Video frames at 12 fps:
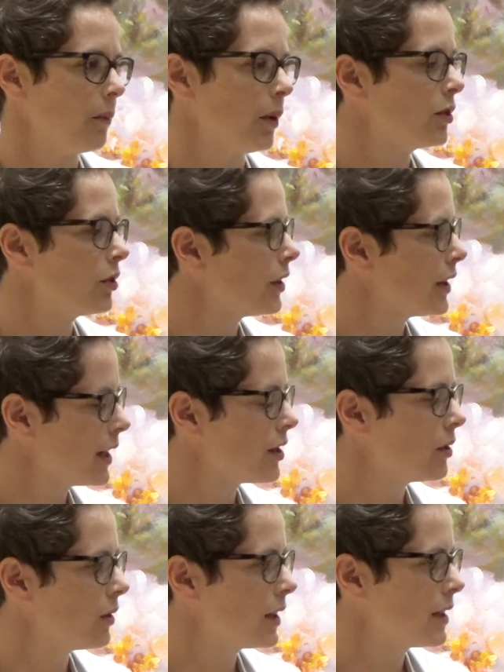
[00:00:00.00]
under a
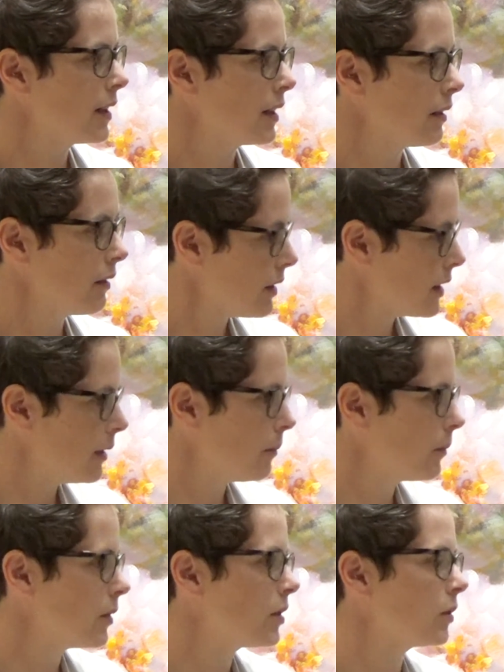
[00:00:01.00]
national listing scheme,
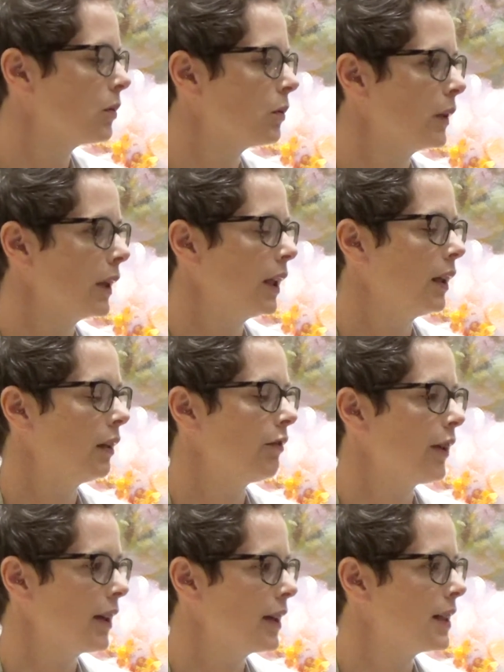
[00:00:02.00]
so we
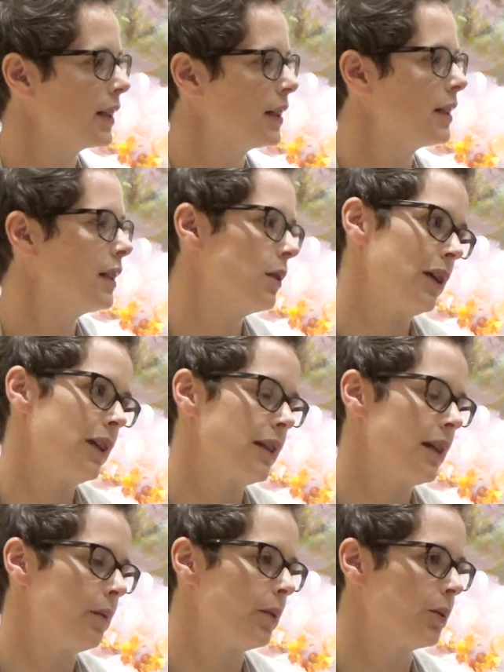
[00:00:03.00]
validate DUS
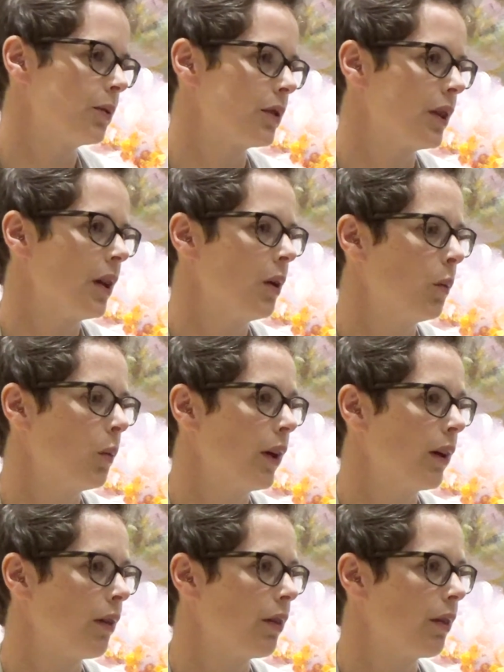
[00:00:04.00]
samples with